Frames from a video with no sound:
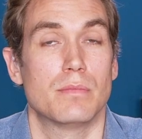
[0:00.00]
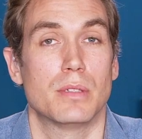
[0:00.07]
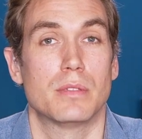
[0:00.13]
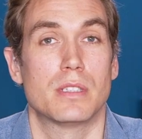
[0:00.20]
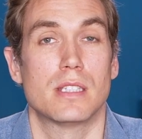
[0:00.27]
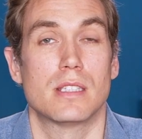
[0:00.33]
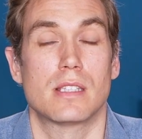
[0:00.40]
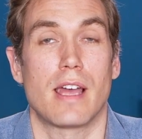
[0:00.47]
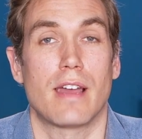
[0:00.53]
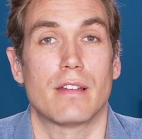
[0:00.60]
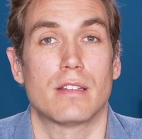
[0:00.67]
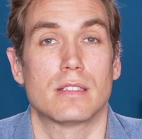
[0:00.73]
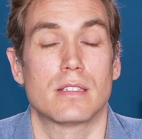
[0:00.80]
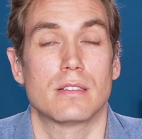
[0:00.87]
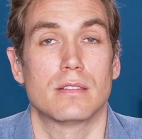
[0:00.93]
But does
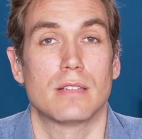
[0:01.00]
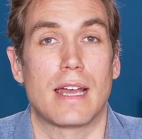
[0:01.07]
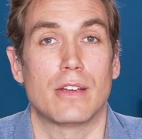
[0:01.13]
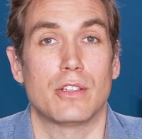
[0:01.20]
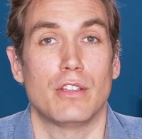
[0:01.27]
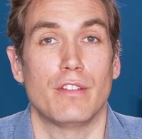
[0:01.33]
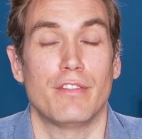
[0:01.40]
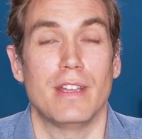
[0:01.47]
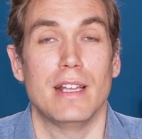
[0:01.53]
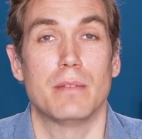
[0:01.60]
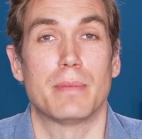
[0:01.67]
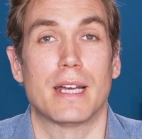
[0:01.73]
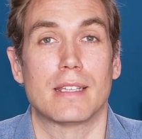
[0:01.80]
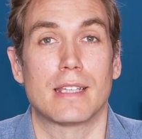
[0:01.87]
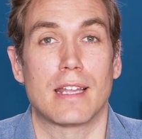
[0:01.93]
that, how do you feel
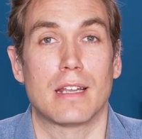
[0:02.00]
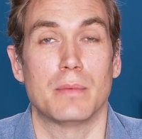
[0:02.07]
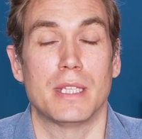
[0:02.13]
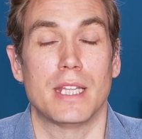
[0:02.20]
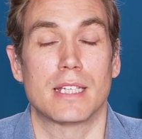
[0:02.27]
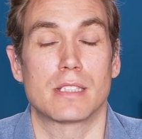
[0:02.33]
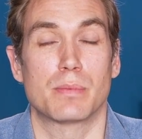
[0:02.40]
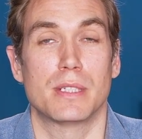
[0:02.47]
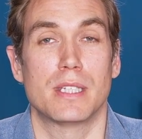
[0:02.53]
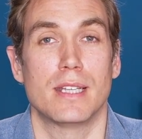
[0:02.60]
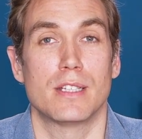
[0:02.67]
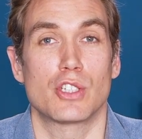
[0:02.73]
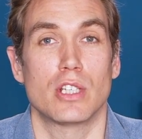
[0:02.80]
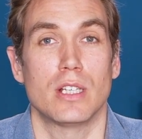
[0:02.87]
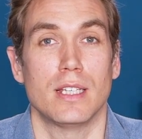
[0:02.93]
about that? I mean, that's
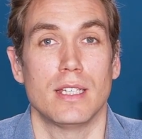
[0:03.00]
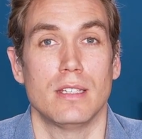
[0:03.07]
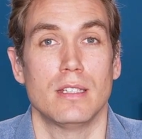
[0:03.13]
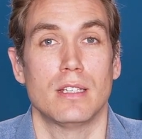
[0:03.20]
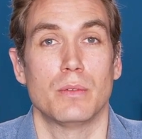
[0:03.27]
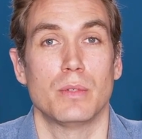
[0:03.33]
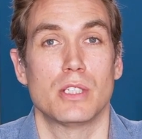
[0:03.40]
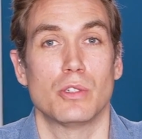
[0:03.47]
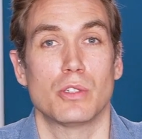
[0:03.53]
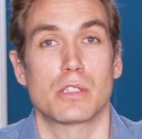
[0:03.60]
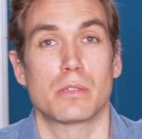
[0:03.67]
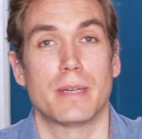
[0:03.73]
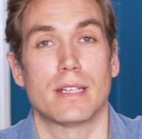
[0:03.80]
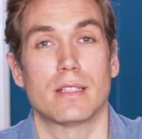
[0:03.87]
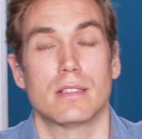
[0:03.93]
potentially, you know, we
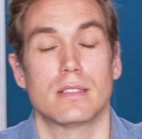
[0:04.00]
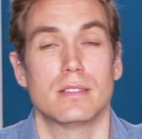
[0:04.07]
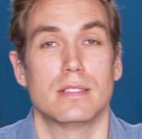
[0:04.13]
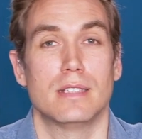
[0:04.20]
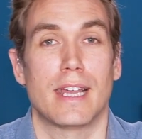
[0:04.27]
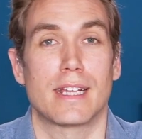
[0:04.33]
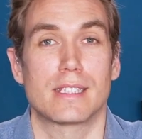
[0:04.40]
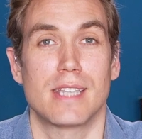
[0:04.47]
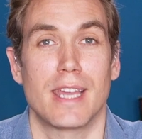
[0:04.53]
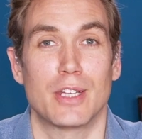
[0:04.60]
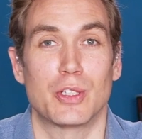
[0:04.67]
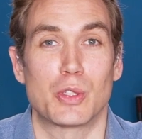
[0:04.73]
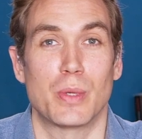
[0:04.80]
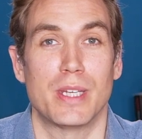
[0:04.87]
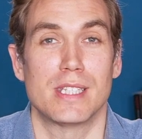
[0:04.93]
talked about next
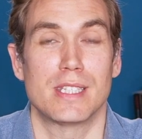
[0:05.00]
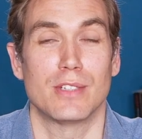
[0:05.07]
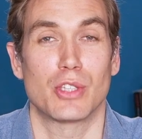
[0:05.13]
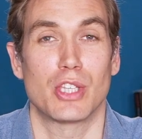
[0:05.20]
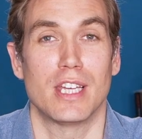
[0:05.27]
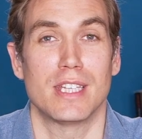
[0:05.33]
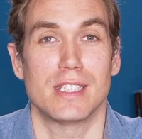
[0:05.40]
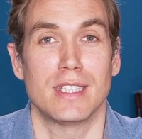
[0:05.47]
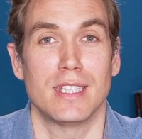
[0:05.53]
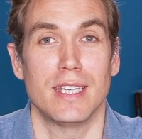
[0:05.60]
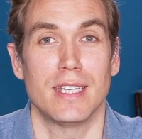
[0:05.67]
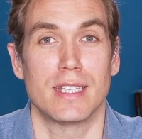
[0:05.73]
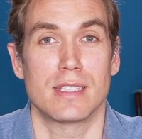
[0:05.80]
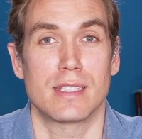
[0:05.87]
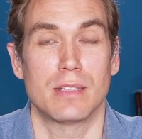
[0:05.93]
10 or 20 or 30
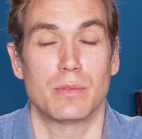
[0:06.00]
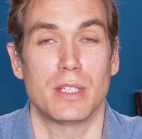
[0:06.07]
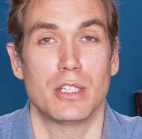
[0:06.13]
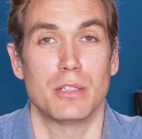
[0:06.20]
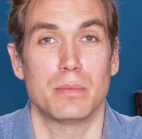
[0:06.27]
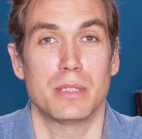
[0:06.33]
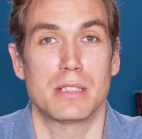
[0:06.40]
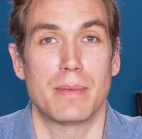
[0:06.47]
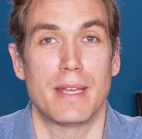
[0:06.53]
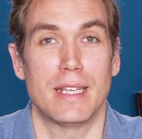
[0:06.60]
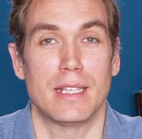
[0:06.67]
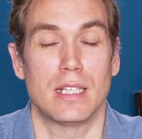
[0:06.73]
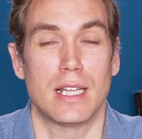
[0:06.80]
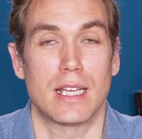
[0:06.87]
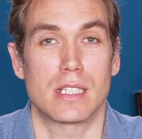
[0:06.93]
years, that we could be
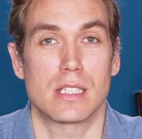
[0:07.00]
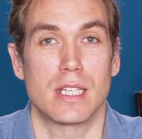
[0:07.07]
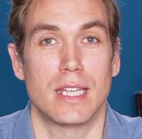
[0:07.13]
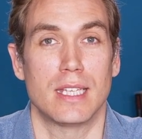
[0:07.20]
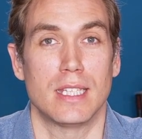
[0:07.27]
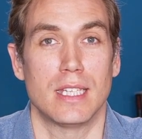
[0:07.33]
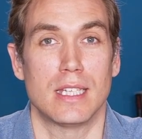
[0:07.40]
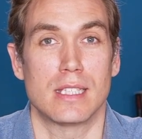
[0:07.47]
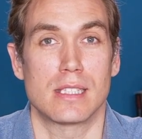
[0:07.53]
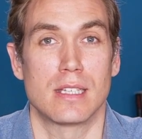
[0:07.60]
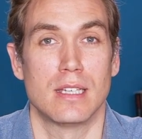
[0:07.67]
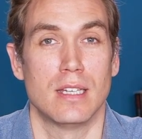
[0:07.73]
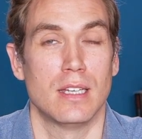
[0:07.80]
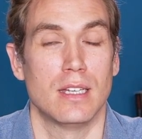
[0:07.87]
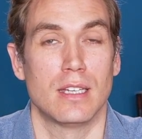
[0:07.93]
spending the next 10
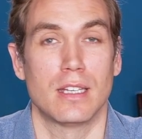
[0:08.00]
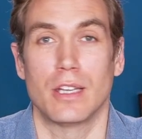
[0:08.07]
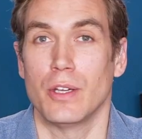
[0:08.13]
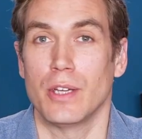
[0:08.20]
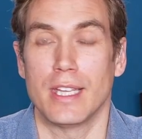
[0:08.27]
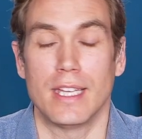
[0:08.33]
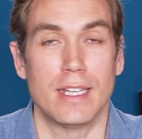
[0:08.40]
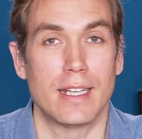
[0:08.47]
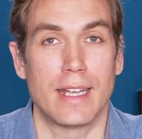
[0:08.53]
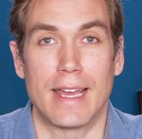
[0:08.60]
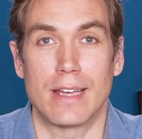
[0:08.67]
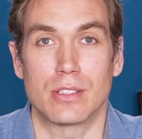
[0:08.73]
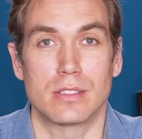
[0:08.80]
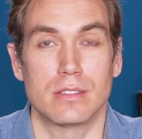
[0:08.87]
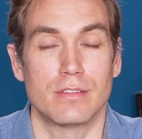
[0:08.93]
years going in and
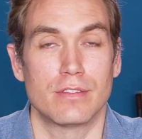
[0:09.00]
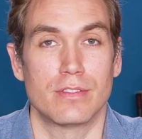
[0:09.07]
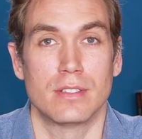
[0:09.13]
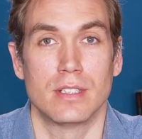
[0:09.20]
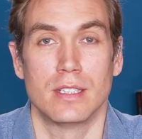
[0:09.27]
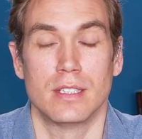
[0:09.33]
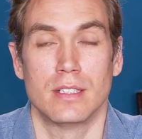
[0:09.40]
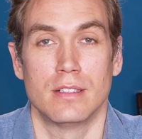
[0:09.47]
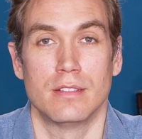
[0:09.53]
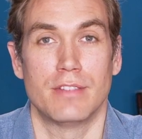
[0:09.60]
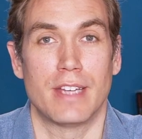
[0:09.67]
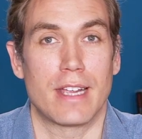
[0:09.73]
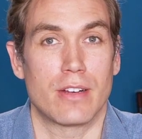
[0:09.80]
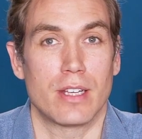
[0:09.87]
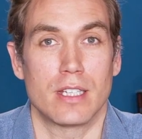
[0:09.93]
out of
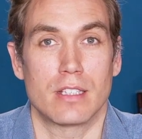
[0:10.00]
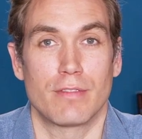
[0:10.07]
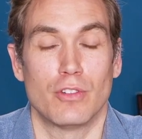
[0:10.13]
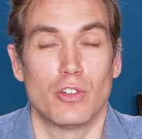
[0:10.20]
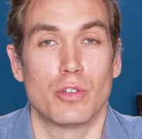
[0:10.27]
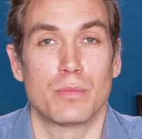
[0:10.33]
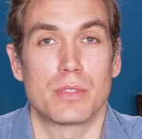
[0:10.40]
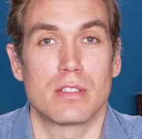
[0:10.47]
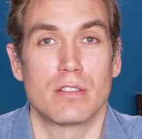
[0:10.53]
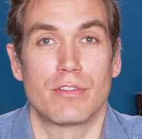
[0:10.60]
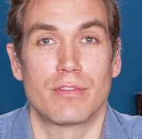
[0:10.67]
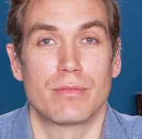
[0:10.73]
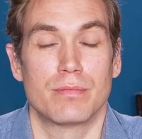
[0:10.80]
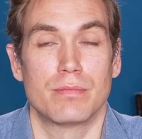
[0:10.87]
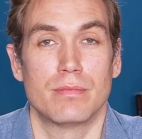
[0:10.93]
various forms
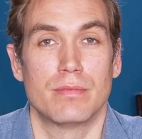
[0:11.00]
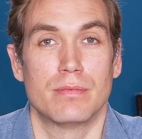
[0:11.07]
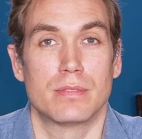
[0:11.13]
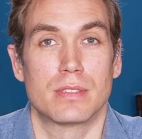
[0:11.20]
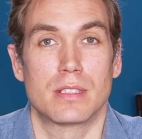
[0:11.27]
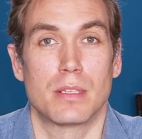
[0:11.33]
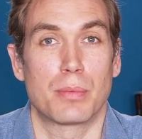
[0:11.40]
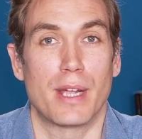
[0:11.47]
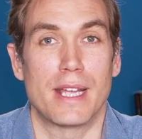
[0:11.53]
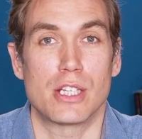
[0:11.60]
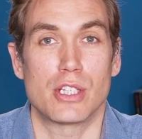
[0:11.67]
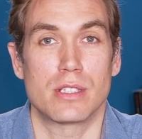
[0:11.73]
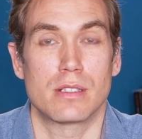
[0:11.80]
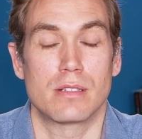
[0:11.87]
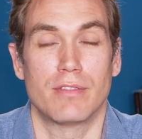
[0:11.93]
of
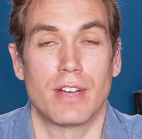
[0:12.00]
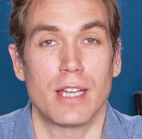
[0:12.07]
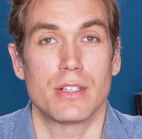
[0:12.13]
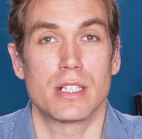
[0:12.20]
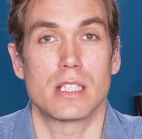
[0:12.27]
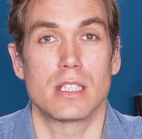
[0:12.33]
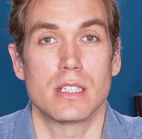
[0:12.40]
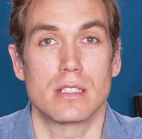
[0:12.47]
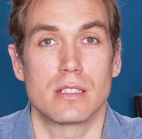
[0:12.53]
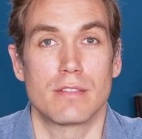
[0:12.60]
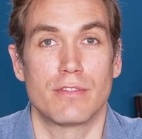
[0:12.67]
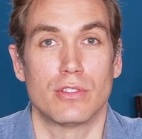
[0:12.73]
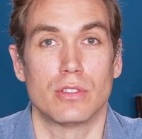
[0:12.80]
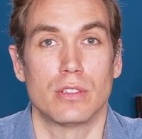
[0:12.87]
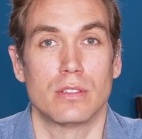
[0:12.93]
suppressed
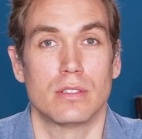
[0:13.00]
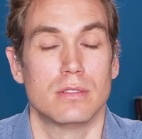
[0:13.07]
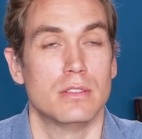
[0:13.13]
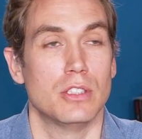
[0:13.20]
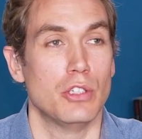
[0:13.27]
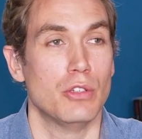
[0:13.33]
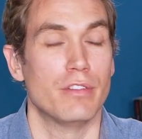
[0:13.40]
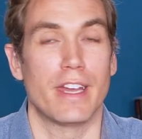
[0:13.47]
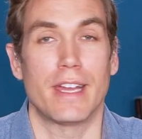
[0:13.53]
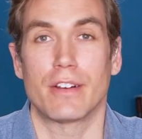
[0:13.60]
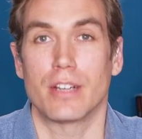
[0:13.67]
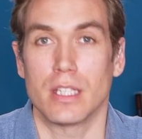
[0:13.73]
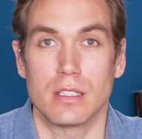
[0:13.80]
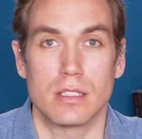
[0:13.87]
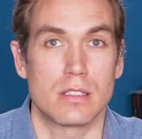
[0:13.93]
viruses for new
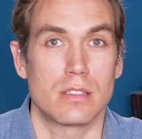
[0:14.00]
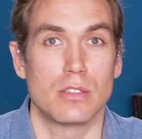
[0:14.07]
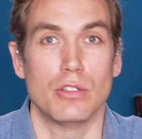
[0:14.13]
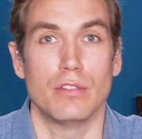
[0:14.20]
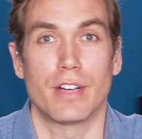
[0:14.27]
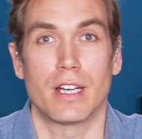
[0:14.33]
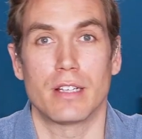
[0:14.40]
variants, new